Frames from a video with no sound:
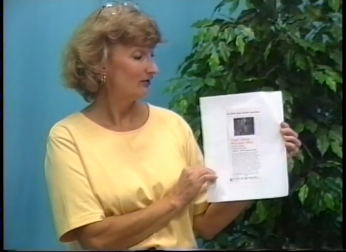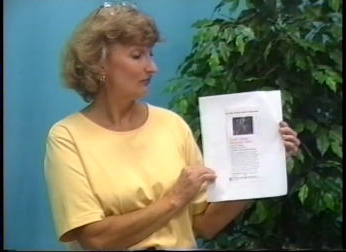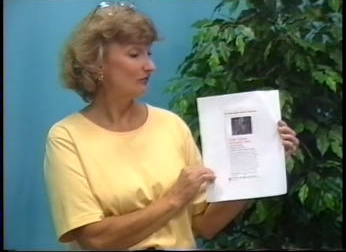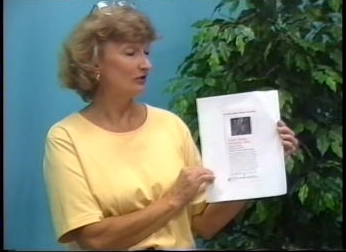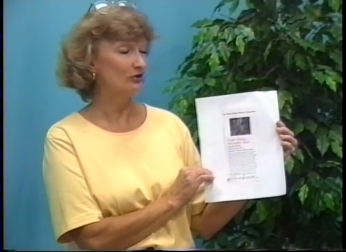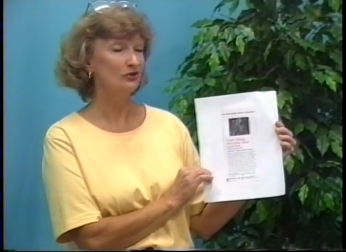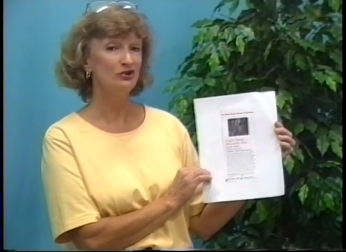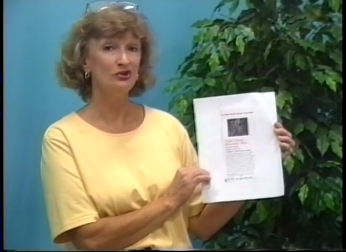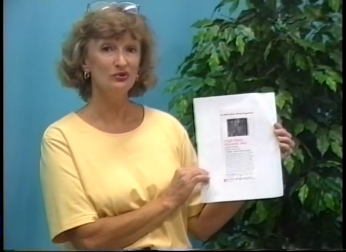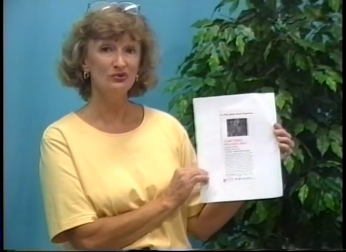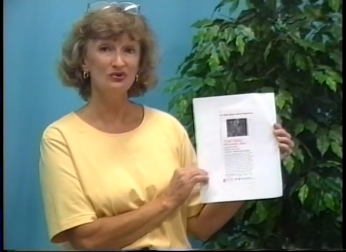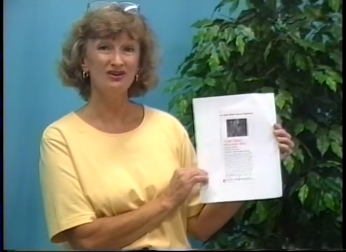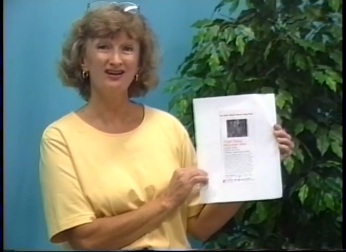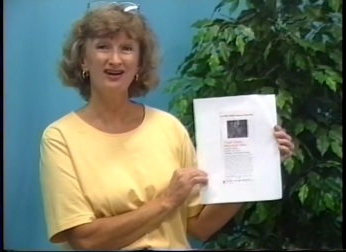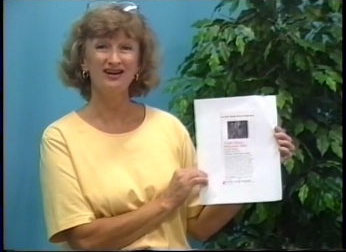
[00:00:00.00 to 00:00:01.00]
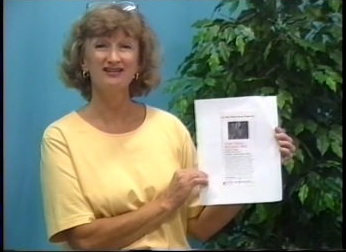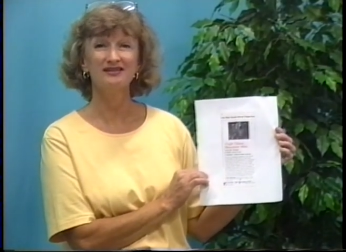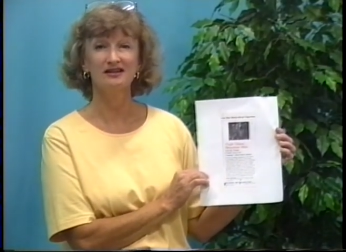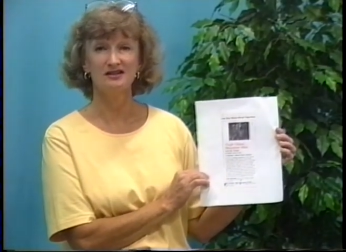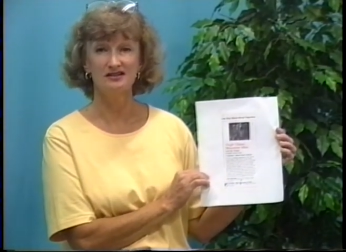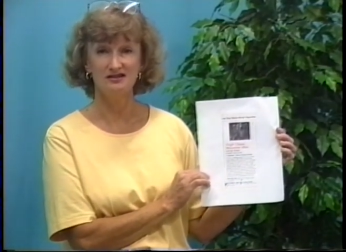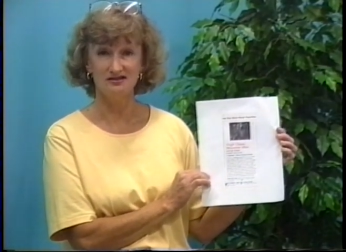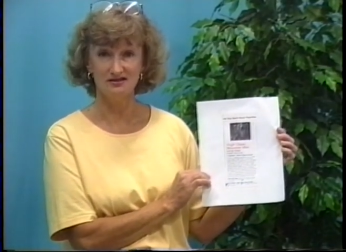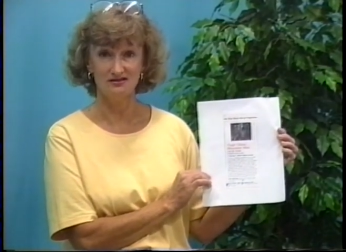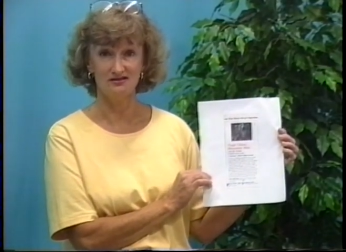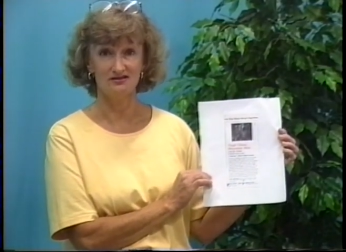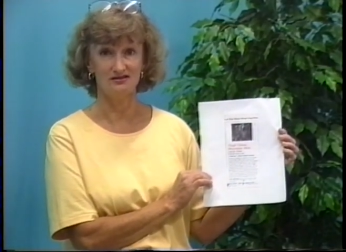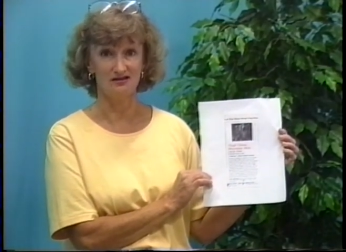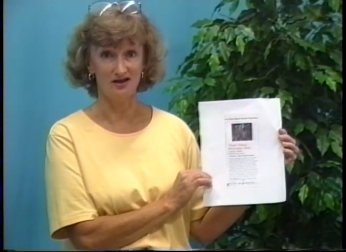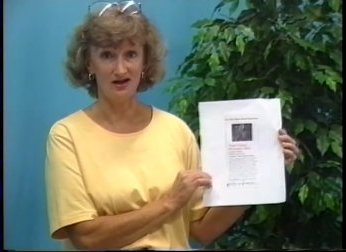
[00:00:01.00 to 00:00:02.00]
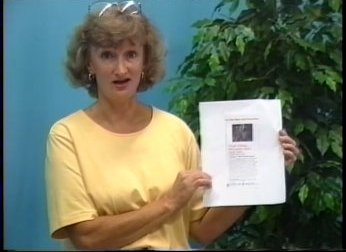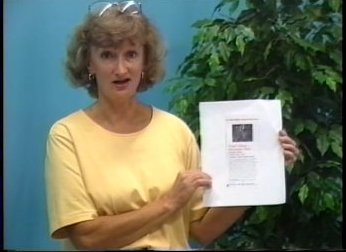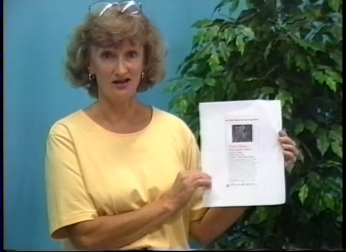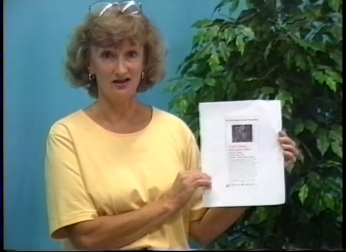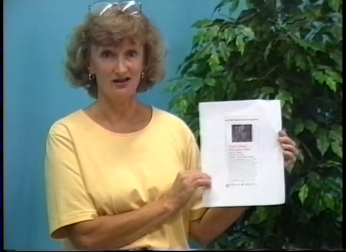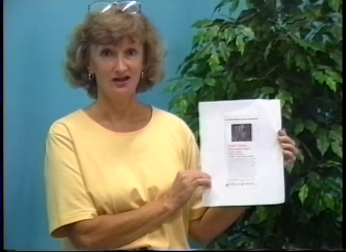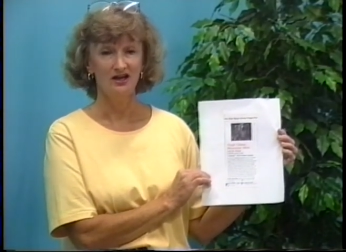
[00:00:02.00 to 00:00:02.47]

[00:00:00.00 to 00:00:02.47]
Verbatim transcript: Well, Hugh Glass didn't die.